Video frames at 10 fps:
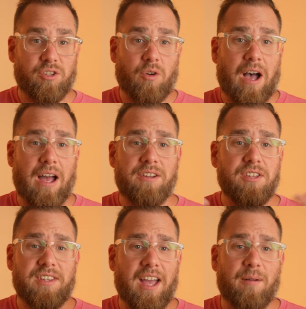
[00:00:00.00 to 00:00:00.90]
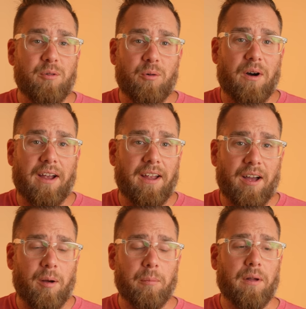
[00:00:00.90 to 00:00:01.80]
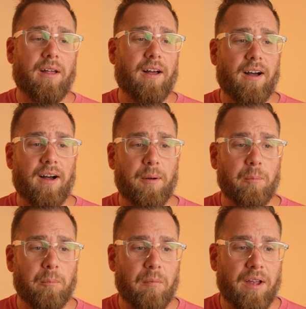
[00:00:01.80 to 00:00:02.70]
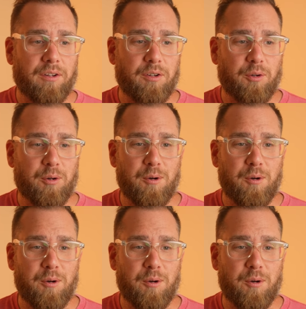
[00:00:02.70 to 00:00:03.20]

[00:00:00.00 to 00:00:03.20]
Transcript: So I just am who I am, um, and you